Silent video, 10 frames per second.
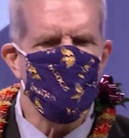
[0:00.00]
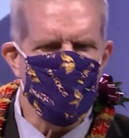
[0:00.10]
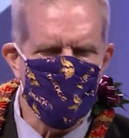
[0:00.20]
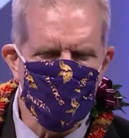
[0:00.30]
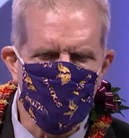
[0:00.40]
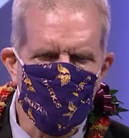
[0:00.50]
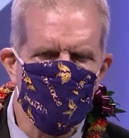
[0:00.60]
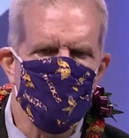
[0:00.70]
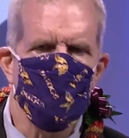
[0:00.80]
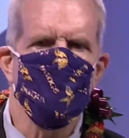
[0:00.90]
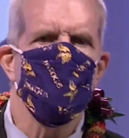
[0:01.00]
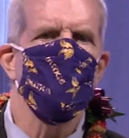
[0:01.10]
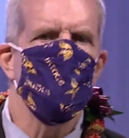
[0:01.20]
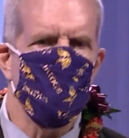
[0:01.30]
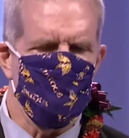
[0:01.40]
Attorney. That's what I'll be
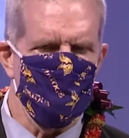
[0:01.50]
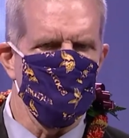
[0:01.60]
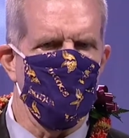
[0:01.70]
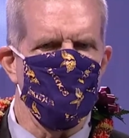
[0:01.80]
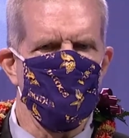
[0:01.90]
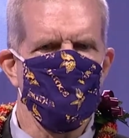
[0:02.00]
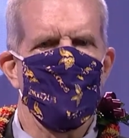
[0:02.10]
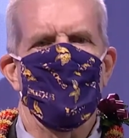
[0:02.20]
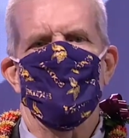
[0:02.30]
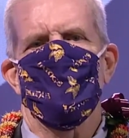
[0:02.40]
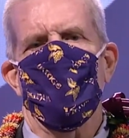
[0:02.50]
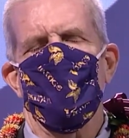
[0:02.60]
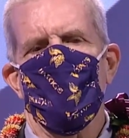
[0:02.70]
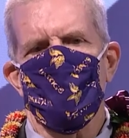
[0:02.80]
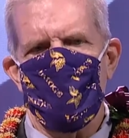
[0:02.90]
doing, working with the Attorney General's
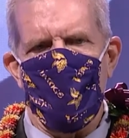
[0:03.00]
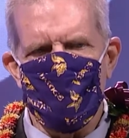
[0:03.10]
office,